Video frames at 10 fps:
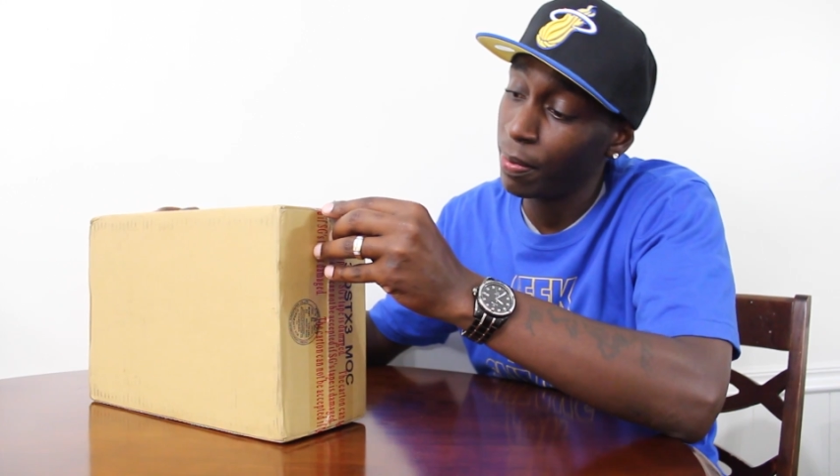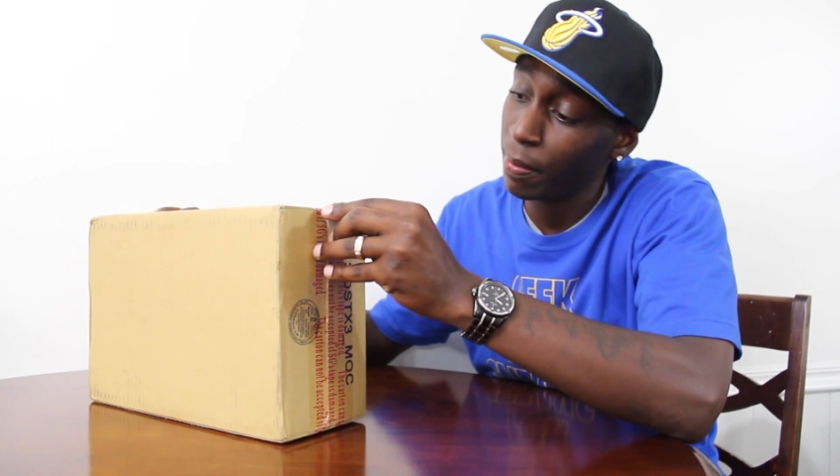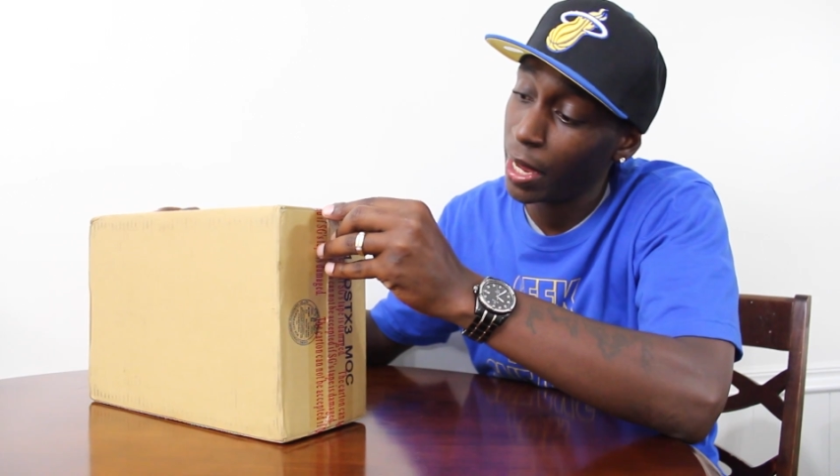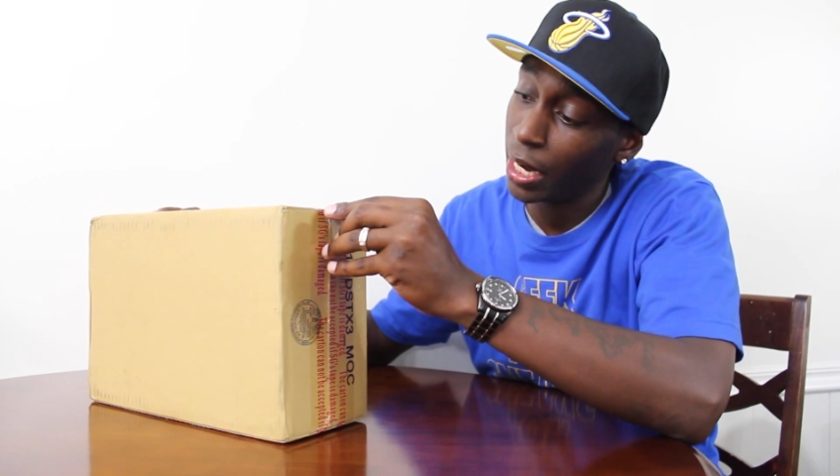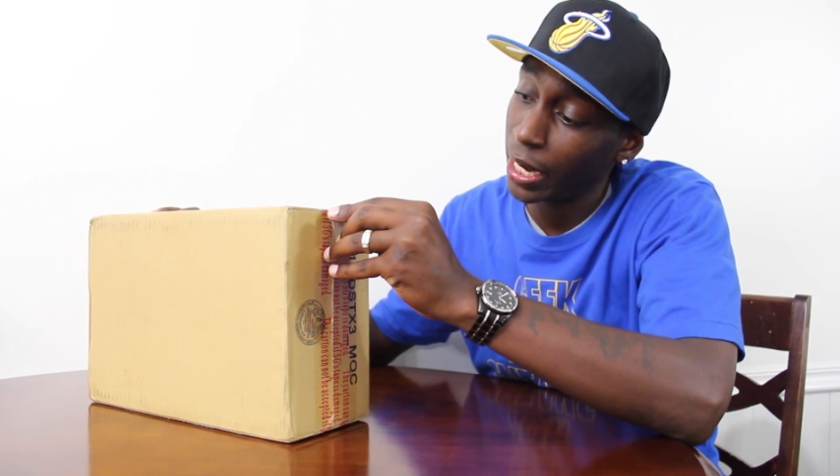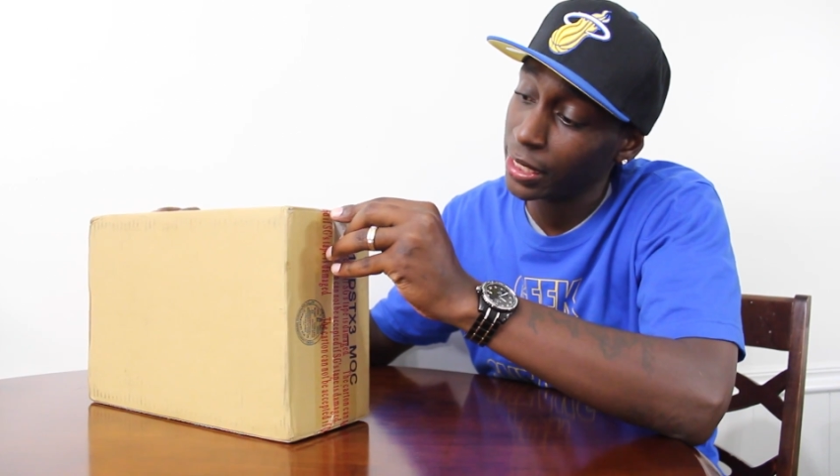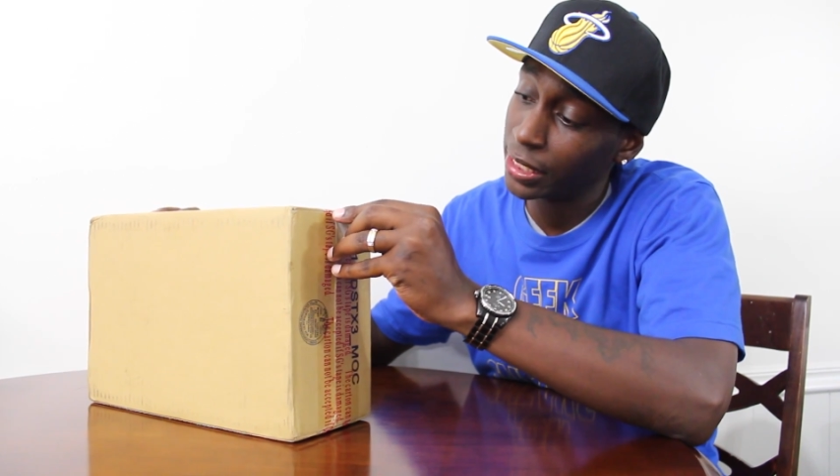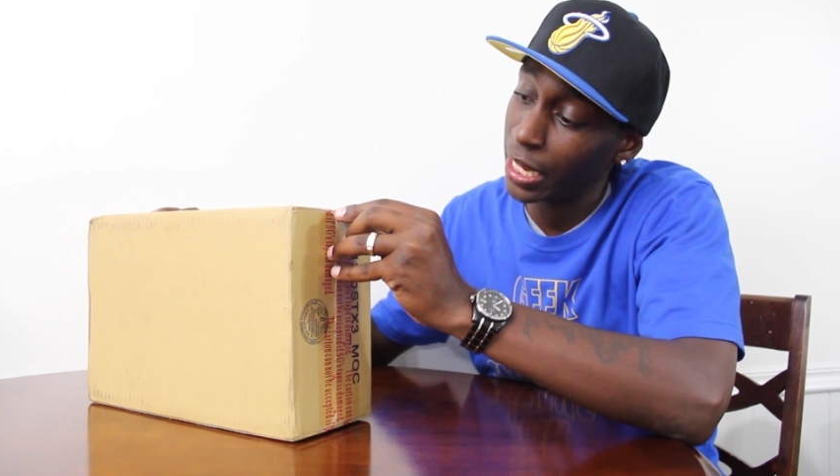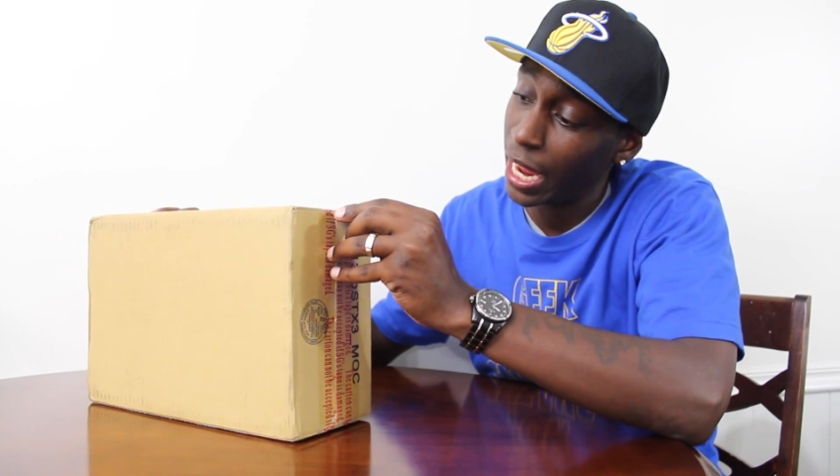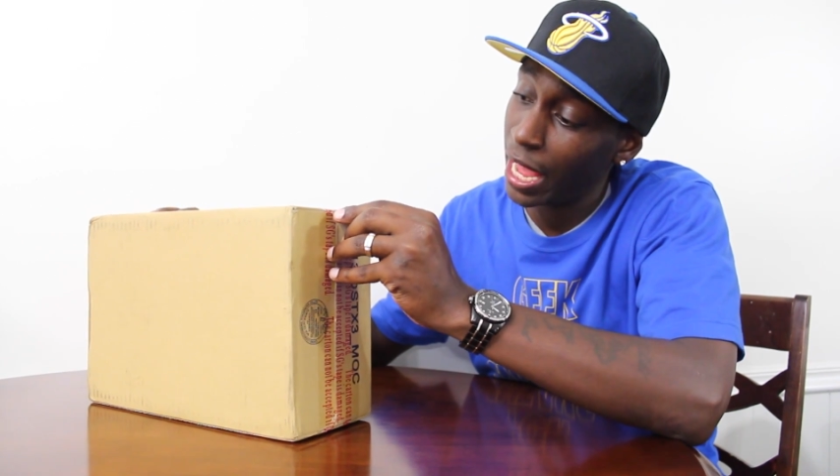keep in mind, like I
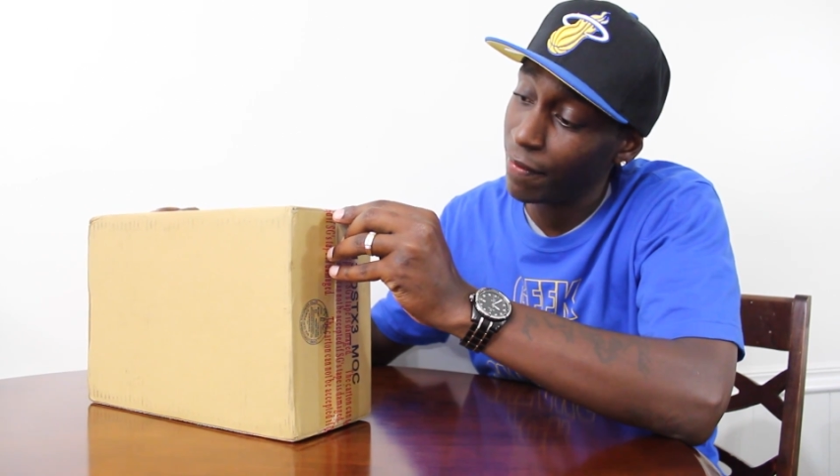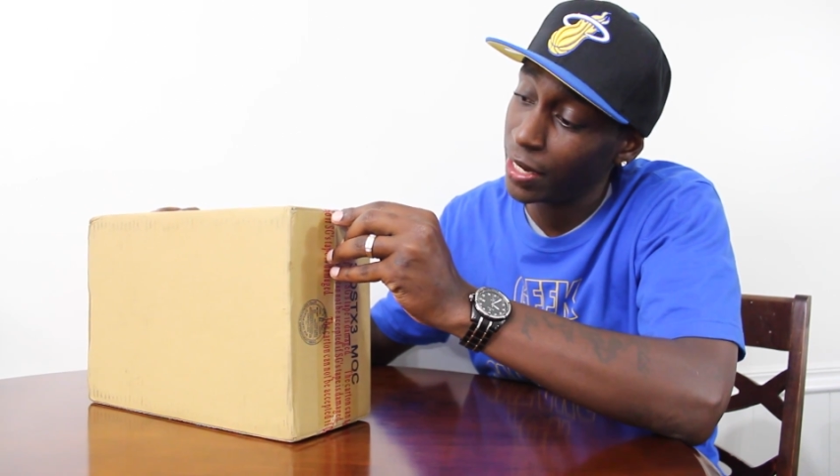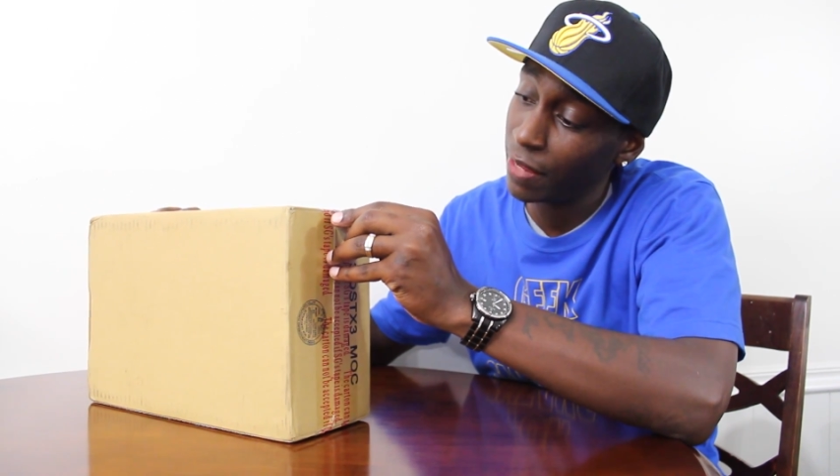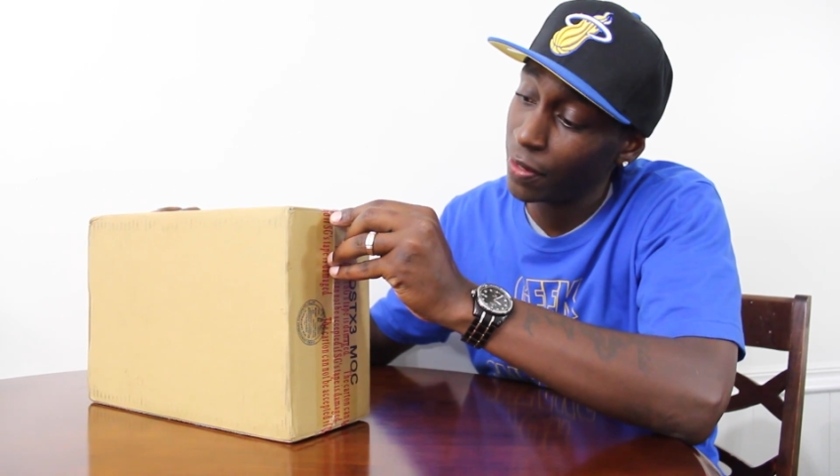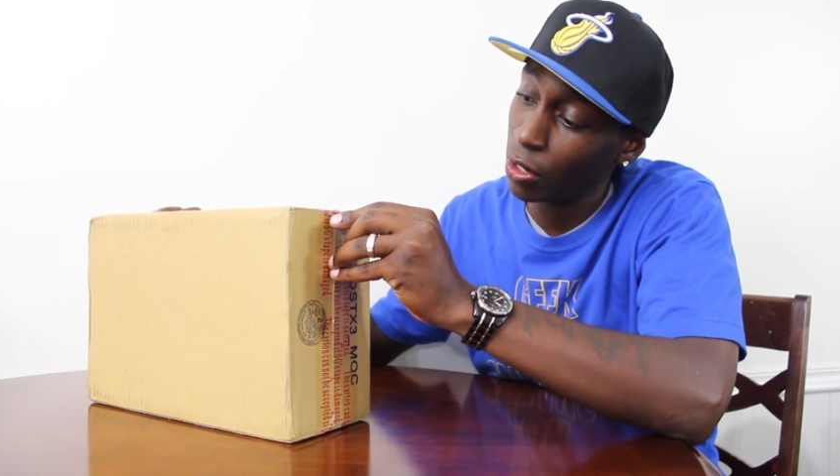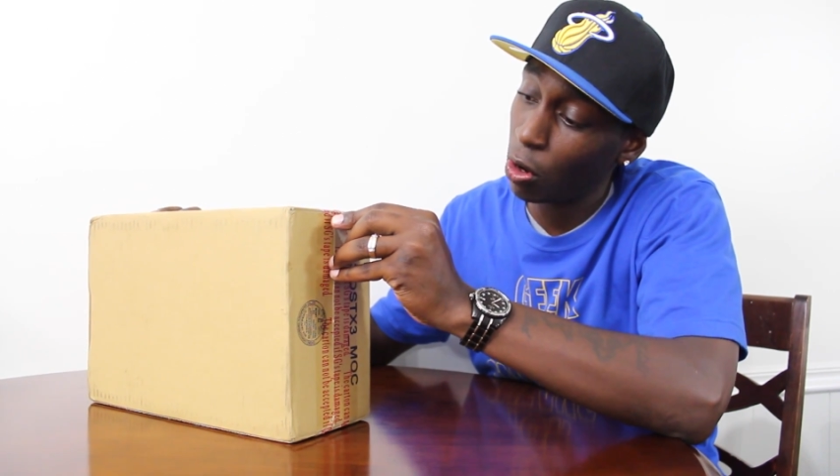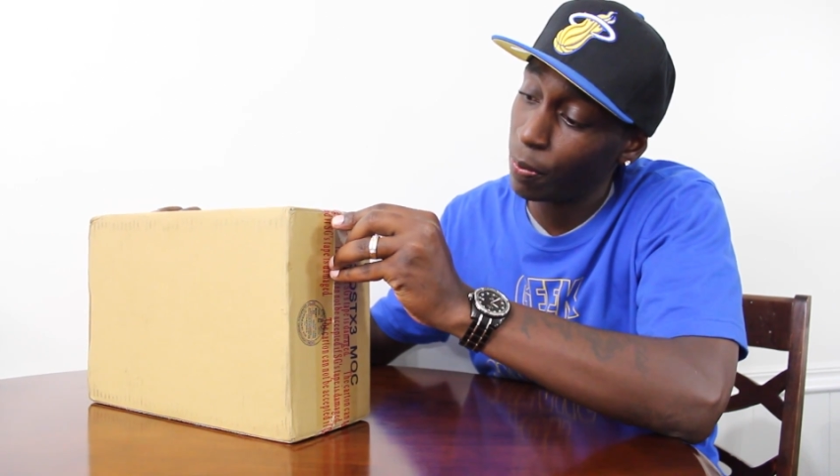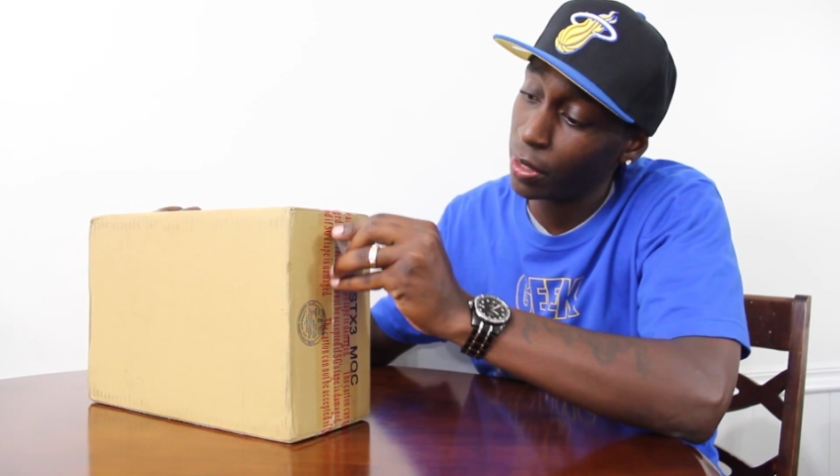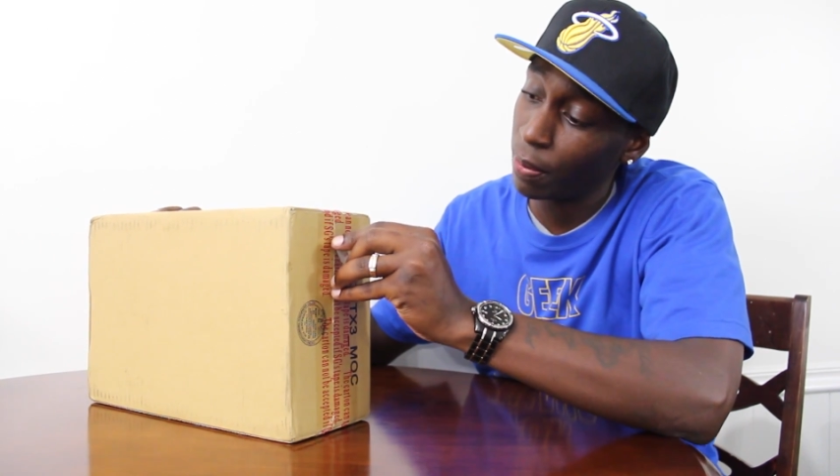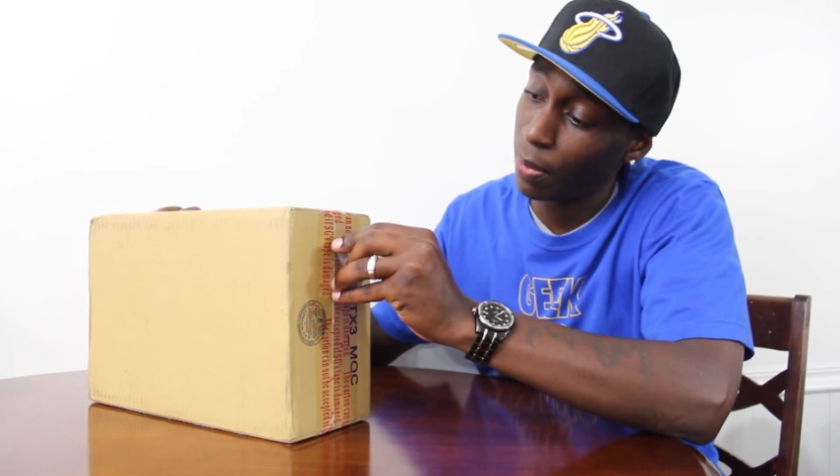said, I haven't even
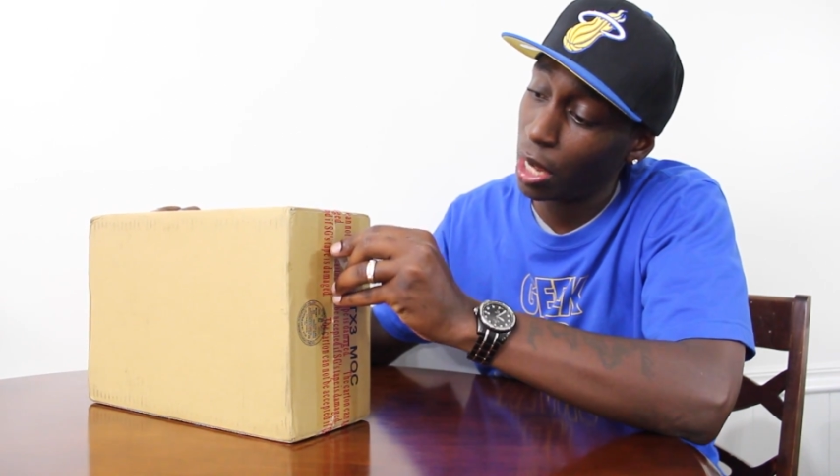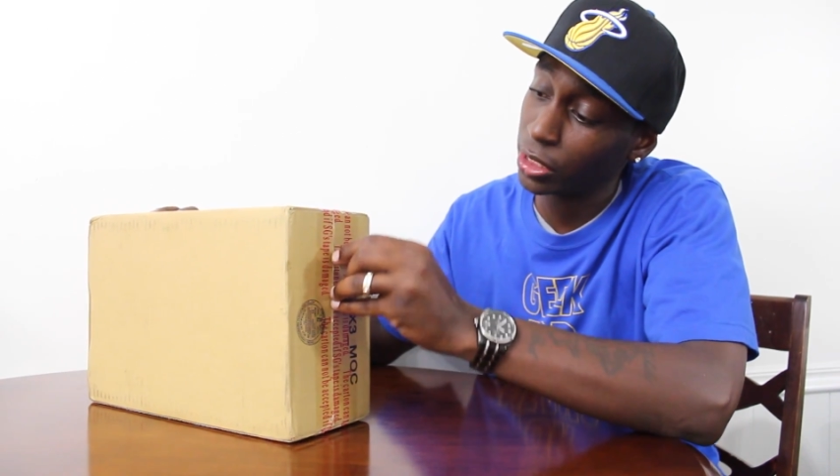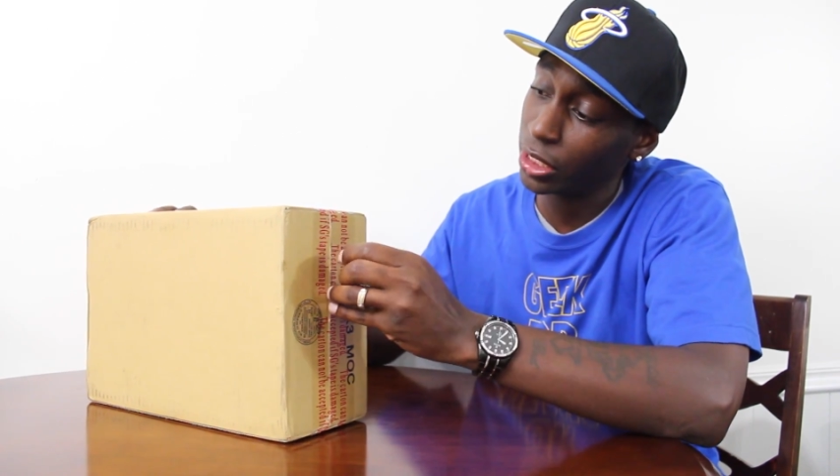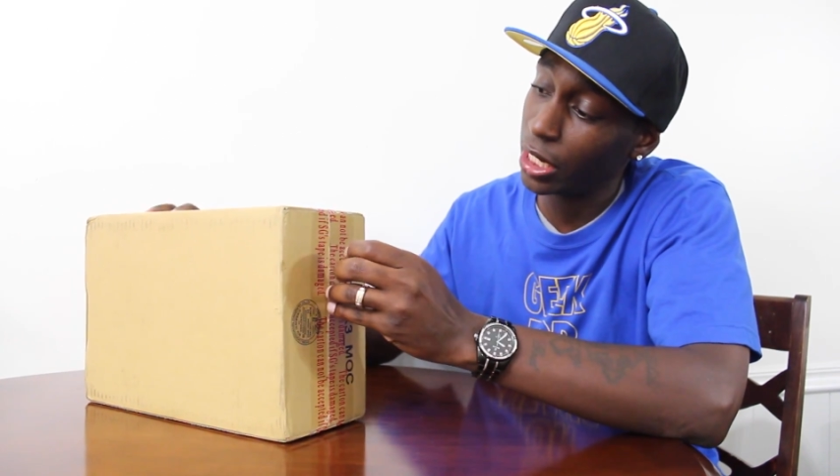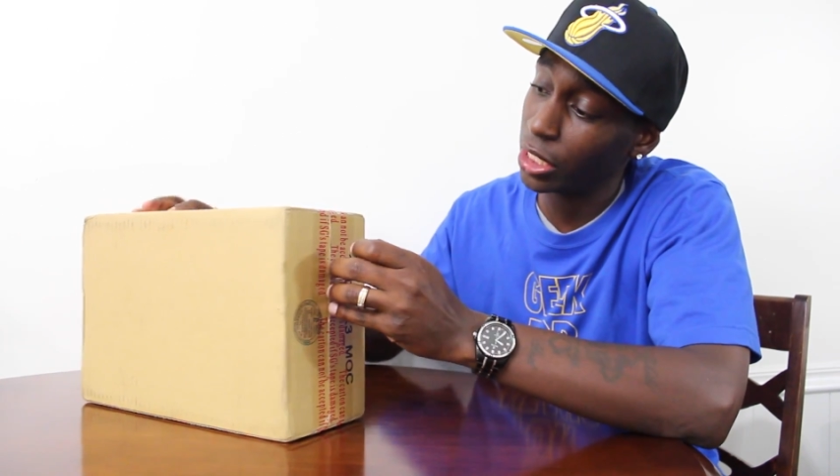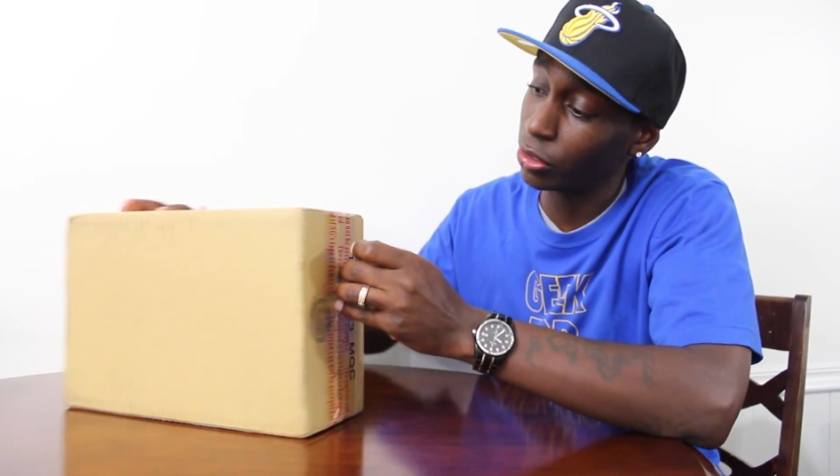opened the box yet.